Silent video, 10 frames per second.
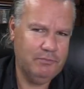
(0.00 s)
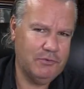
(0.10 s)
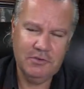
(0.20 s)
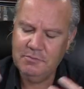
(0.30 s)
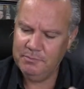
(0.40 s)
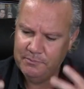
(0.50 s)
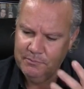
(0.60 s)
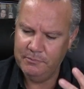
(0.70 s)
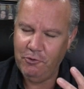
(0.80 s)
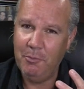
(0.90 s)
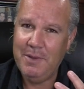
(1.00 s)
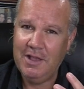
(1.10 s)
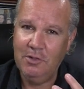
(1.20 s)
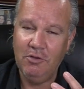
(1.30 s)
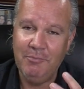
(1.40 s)
just brought
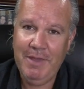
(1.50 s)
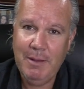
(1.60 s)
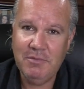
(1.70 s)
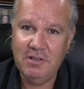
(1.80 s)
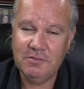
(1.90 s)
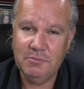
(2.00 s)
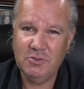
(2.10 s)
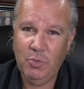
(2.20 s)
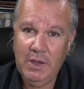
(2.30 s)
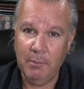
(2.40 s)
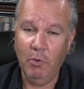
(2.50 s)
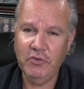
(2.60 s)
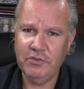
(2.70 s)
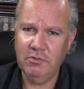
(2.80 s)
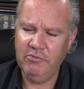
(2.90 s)
back a lot of memories and was quite
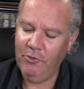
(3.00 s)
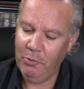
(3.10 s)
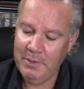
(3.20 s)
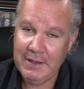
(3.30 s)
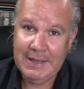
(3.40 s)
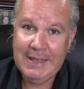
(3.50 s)
emotional for me.